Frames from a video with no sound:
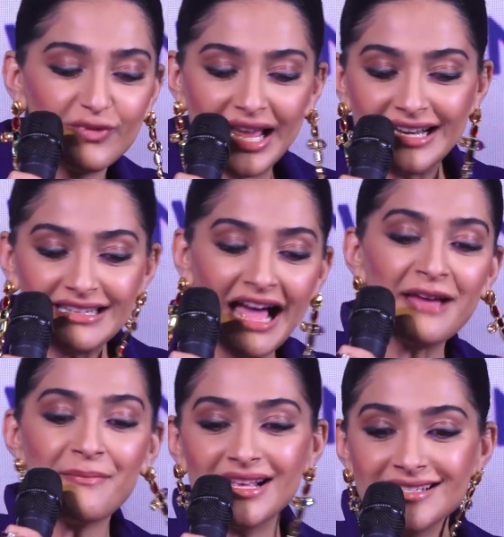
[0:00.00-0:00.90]
like
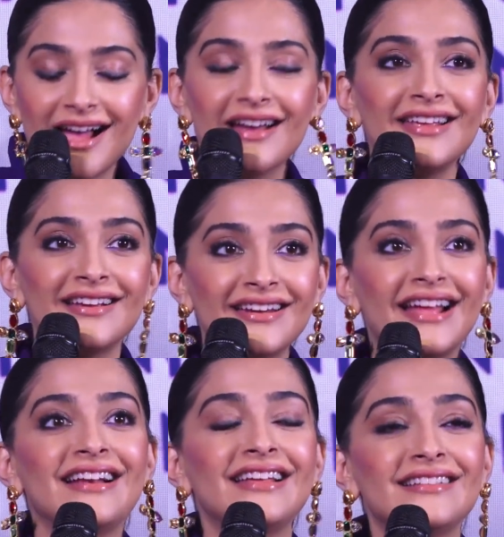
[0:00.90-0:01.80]
tie my sari
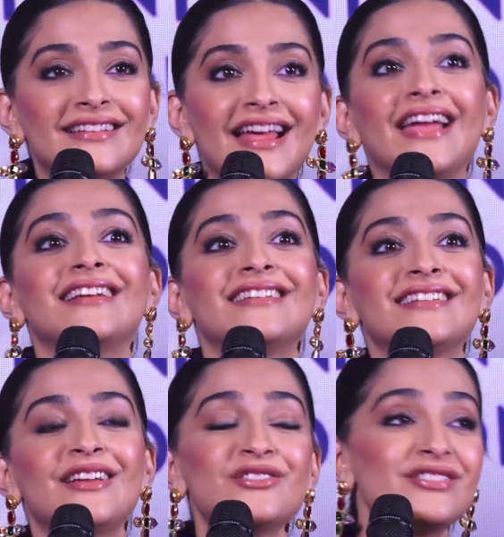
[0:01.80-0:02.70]
correctly in the night.
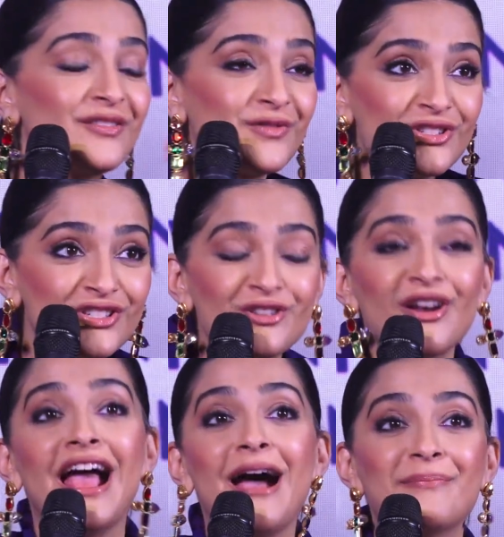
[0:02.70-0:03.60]
It was just
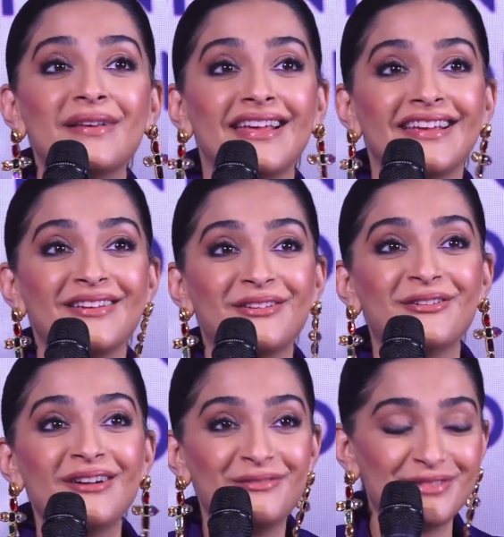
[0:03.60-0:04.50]
not happening, you
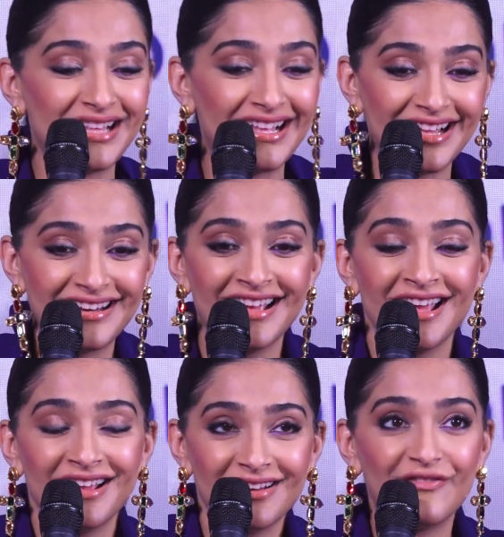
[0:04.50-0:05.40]
know. It was like that
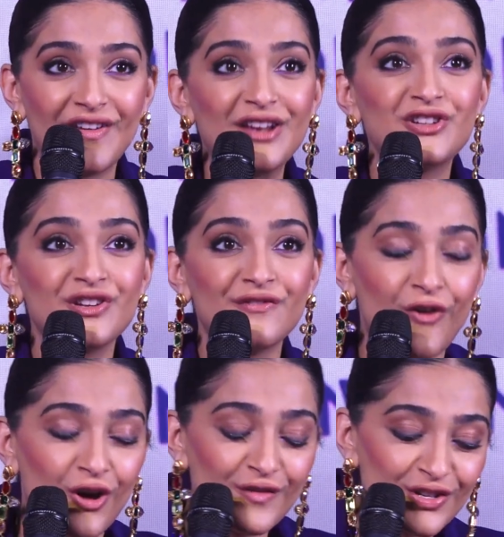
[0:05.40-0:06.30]
French
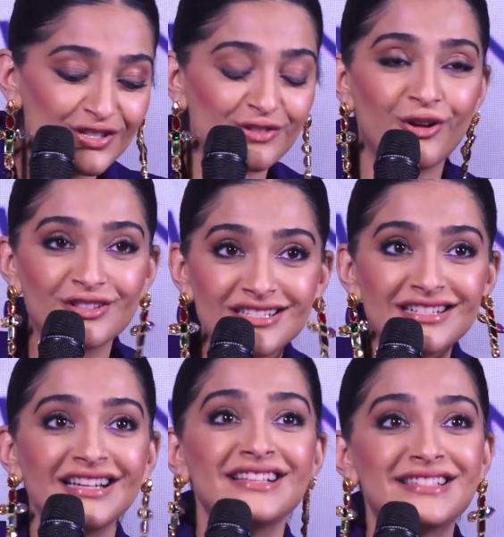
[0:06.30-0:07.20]
chiffon which is
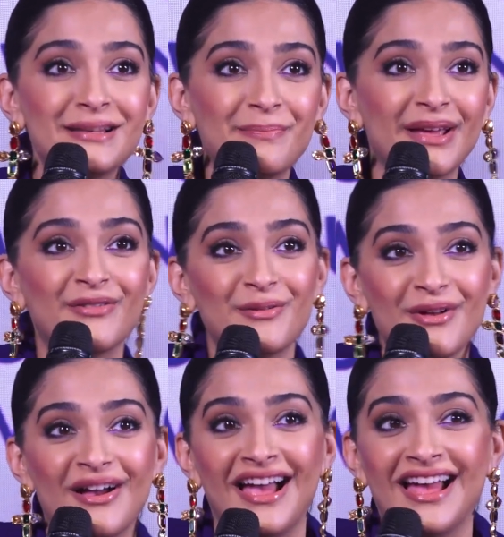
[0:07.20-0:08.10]
constantly slipping from
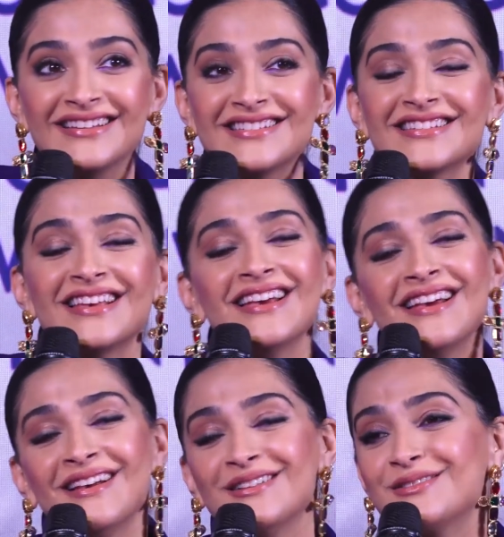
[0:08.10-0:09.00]
your hands.
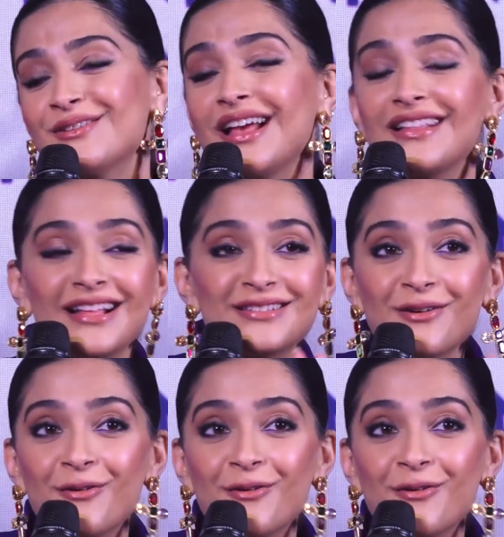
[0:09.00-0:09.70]
So yeah, that's the